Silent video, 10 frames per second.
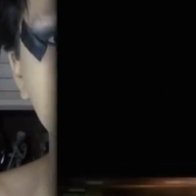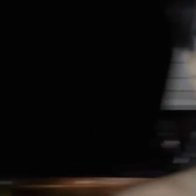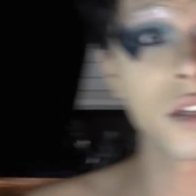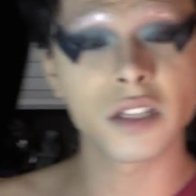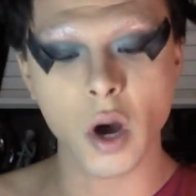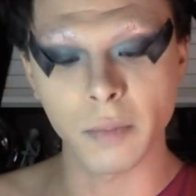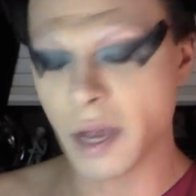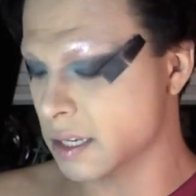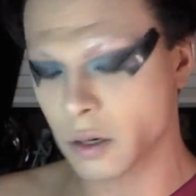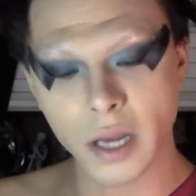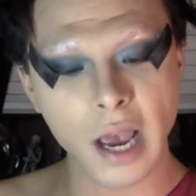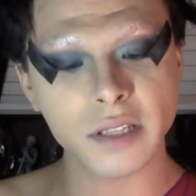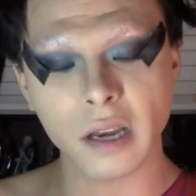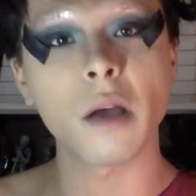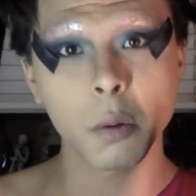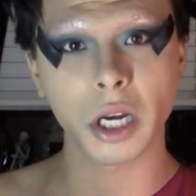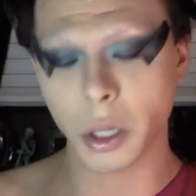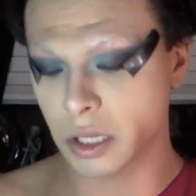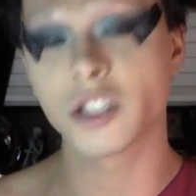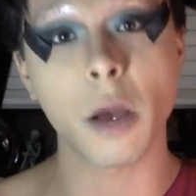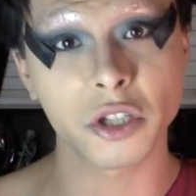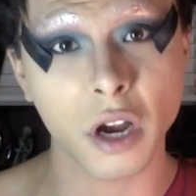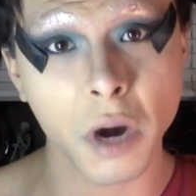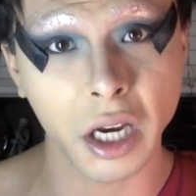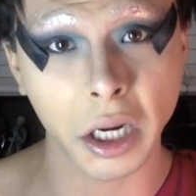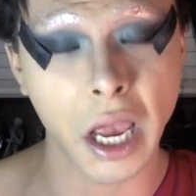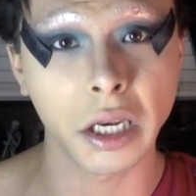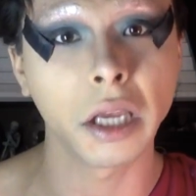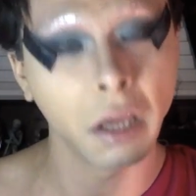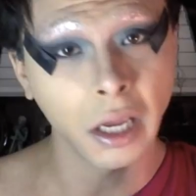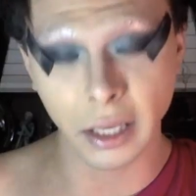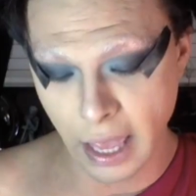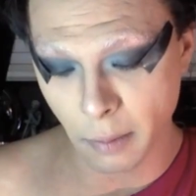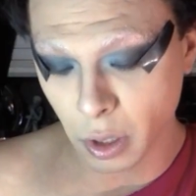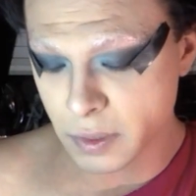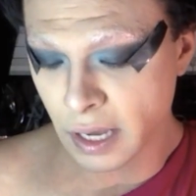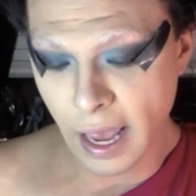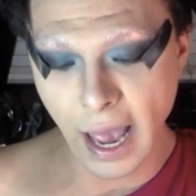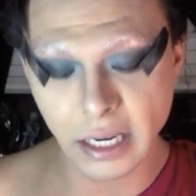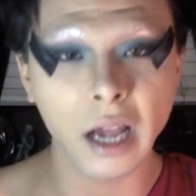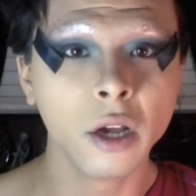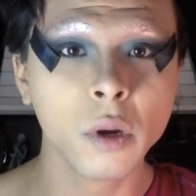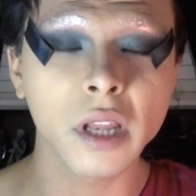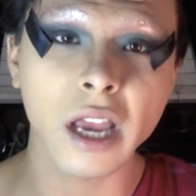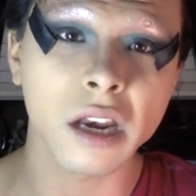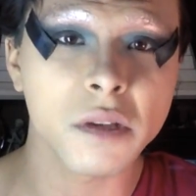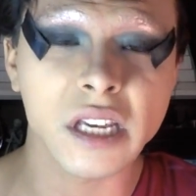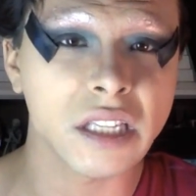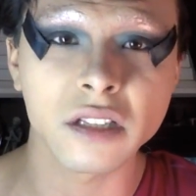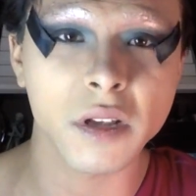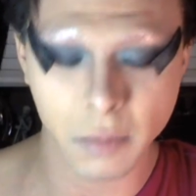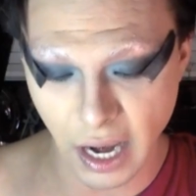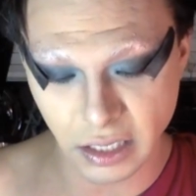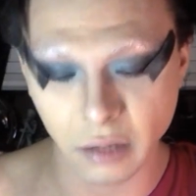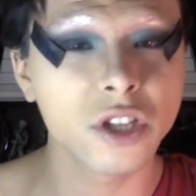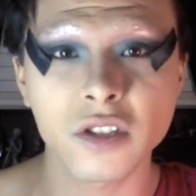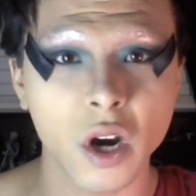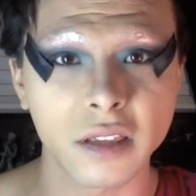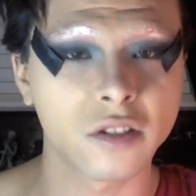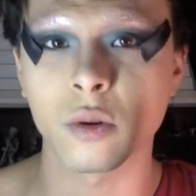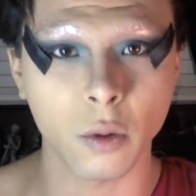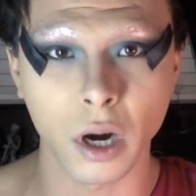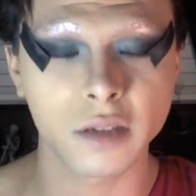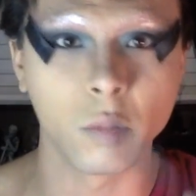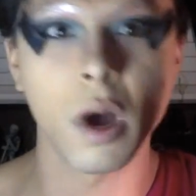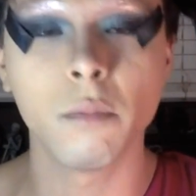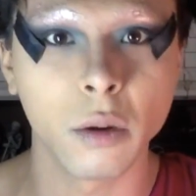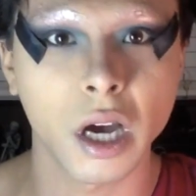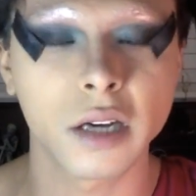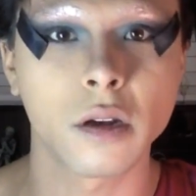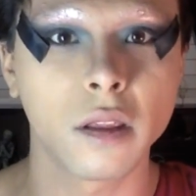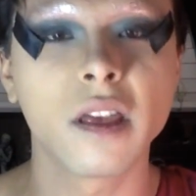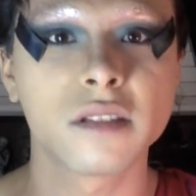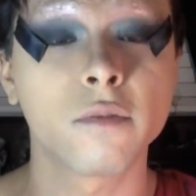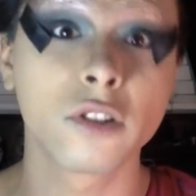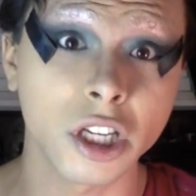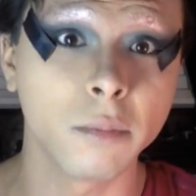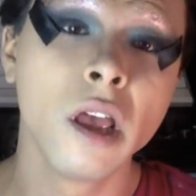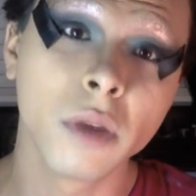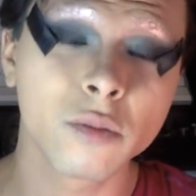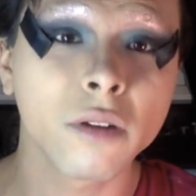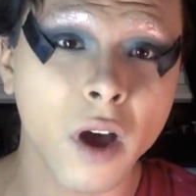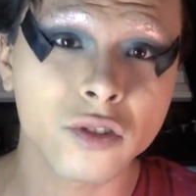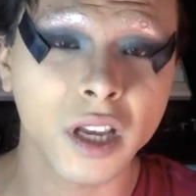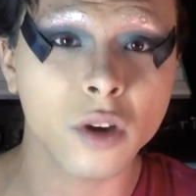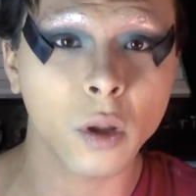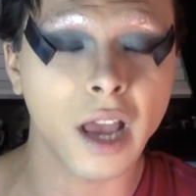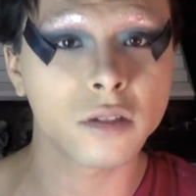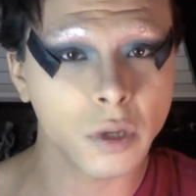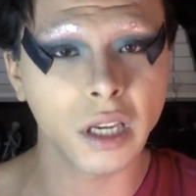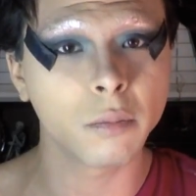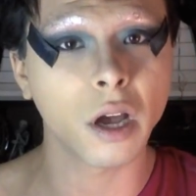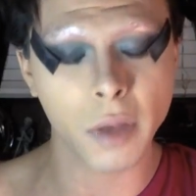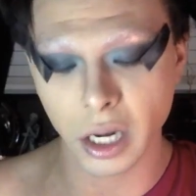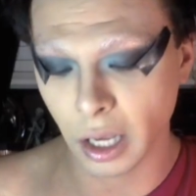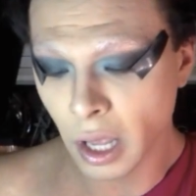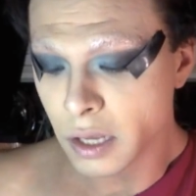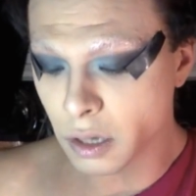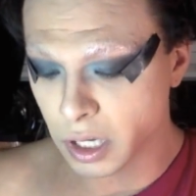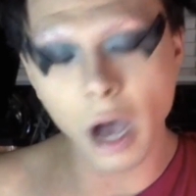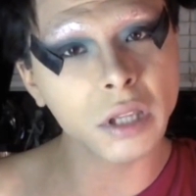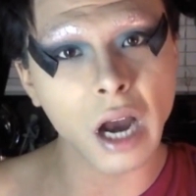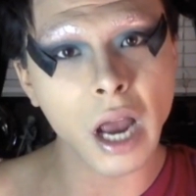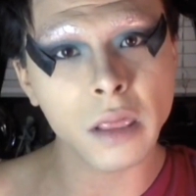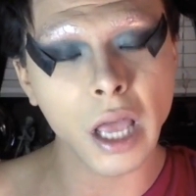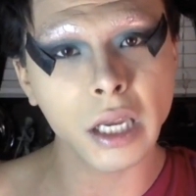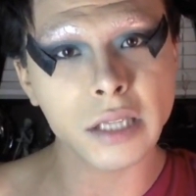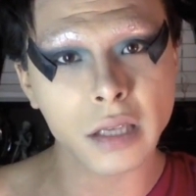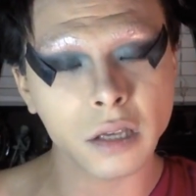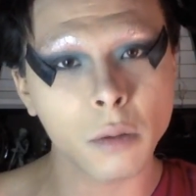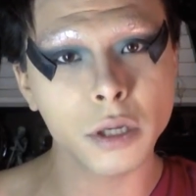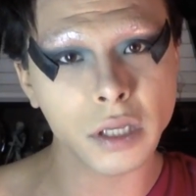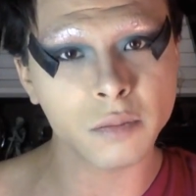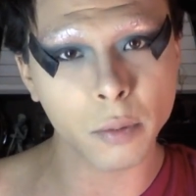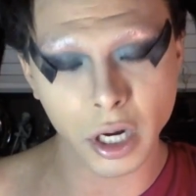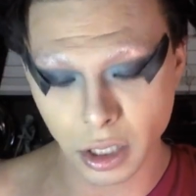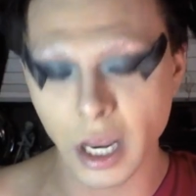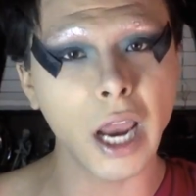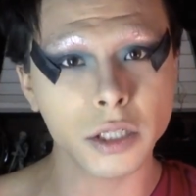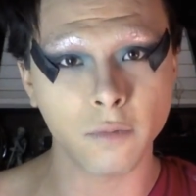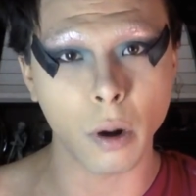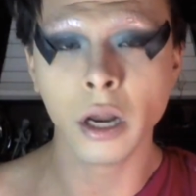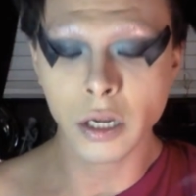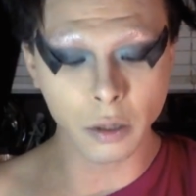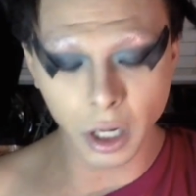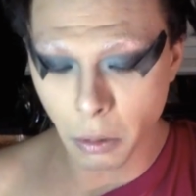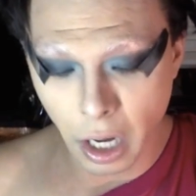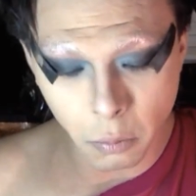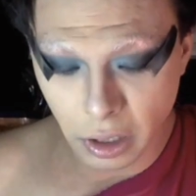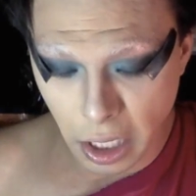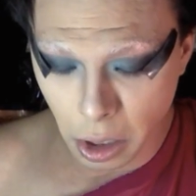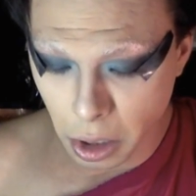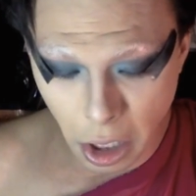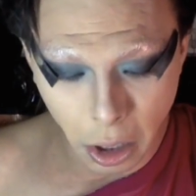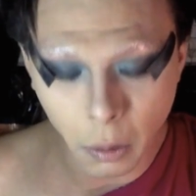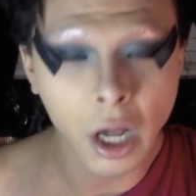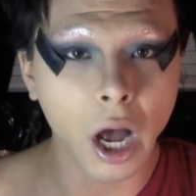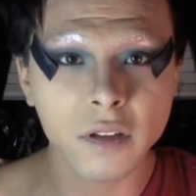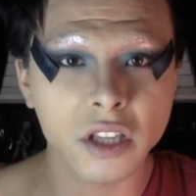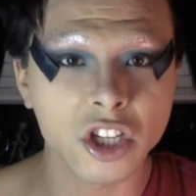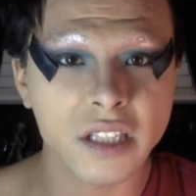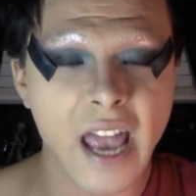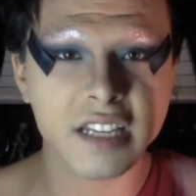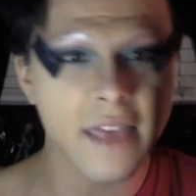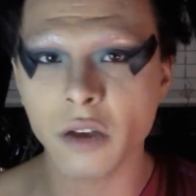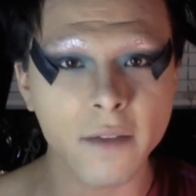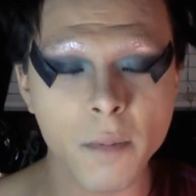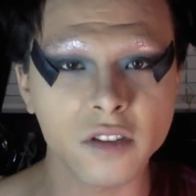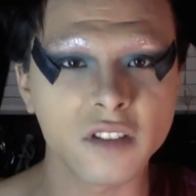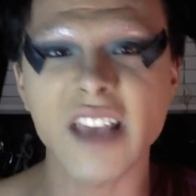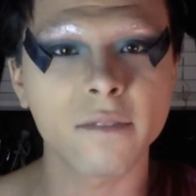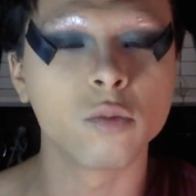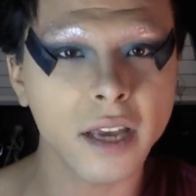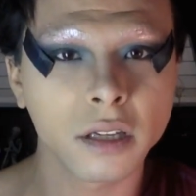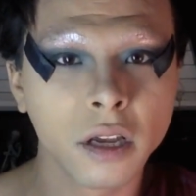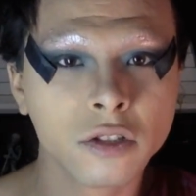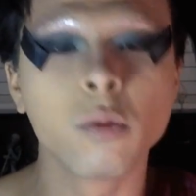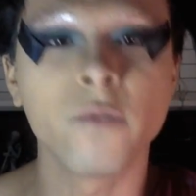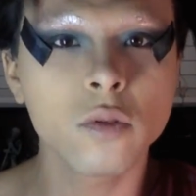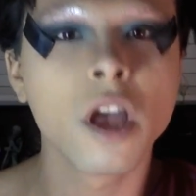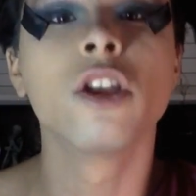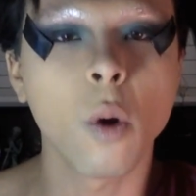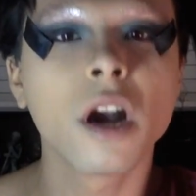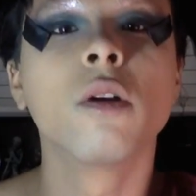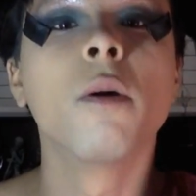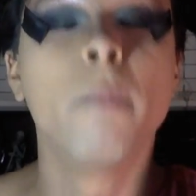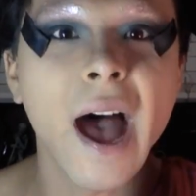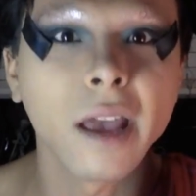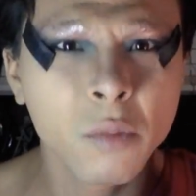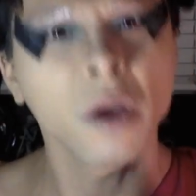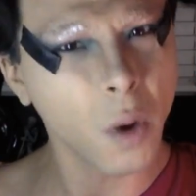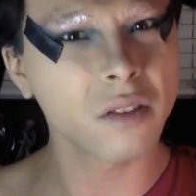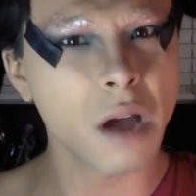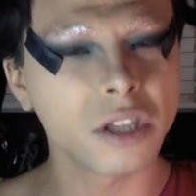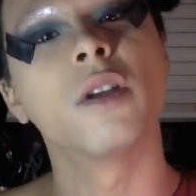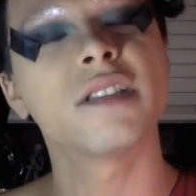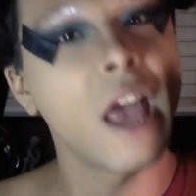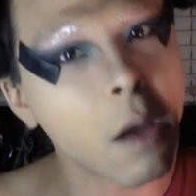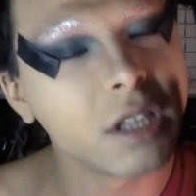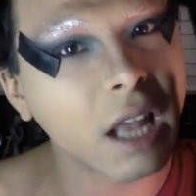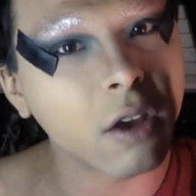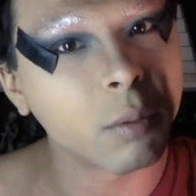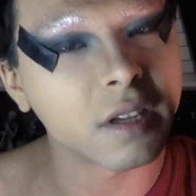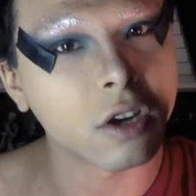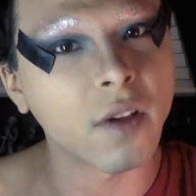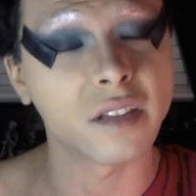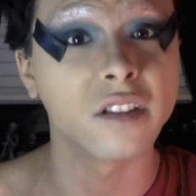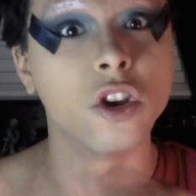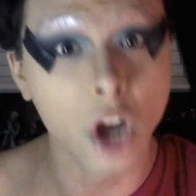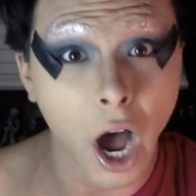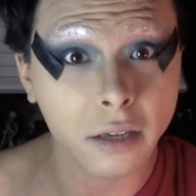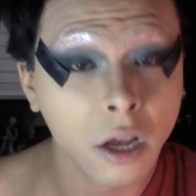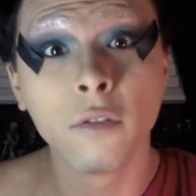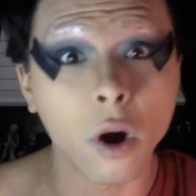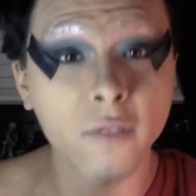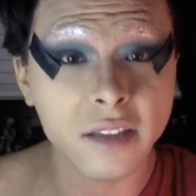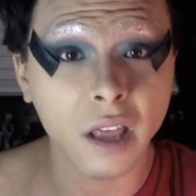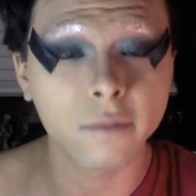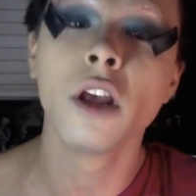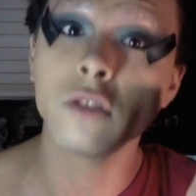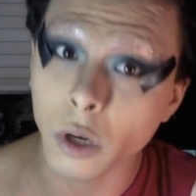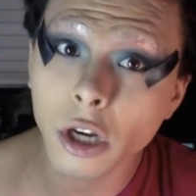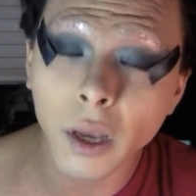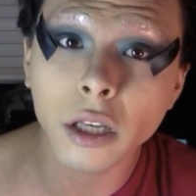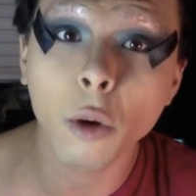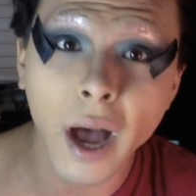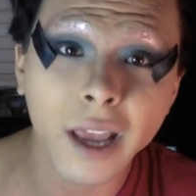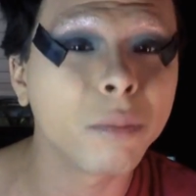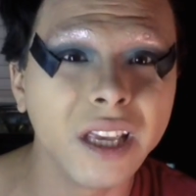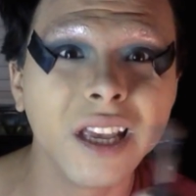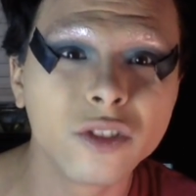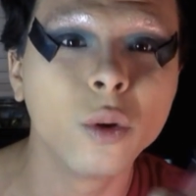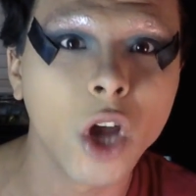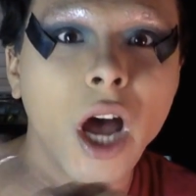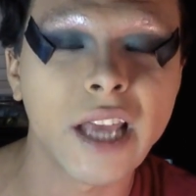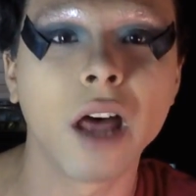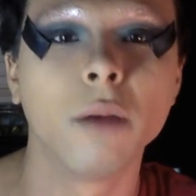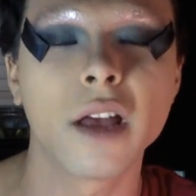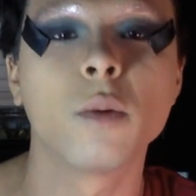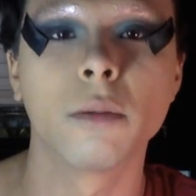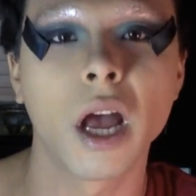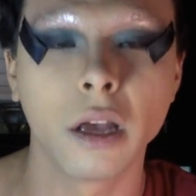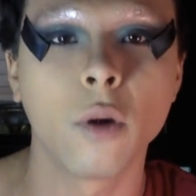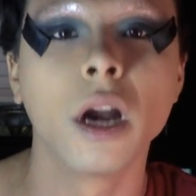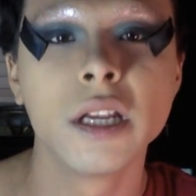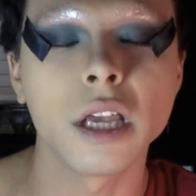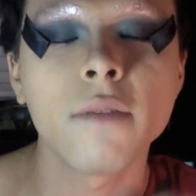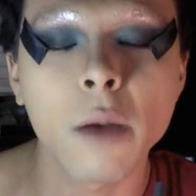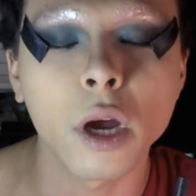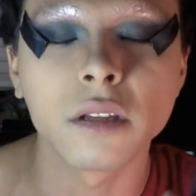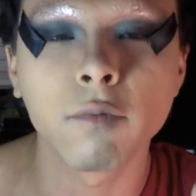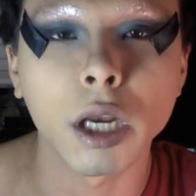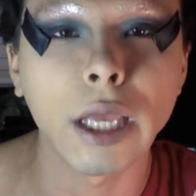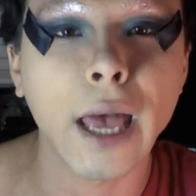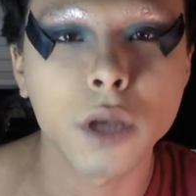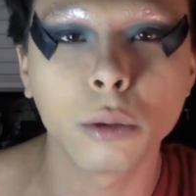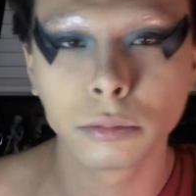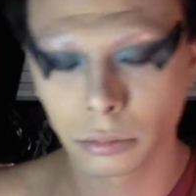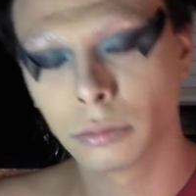Here's a story. Me and my sister one time decided that we were going to go to the Shoppers Drug Mart here in Canada in Kamloops. And we were like, I don't know, 16, she must have been 18. We just heard that this trick works and we wanted those on and all of this stuff for cheap. Because we're foster kids our whole life, so we need to be on penny. So we go there and the lady's asking us what we're using this preparation H for. So we're going on, we're letting her know. All of a sudden she snatches that thing right from us and she says, I have the right to refuse your buy. And we're like, what is wrong with you? She says, I will not allow you to put this on your face. This is not for a facelift. So when you're going in to go buy it, please do not tell them that's what you're buying it for. Say you have hemorrhoids and they're falling out your asshole.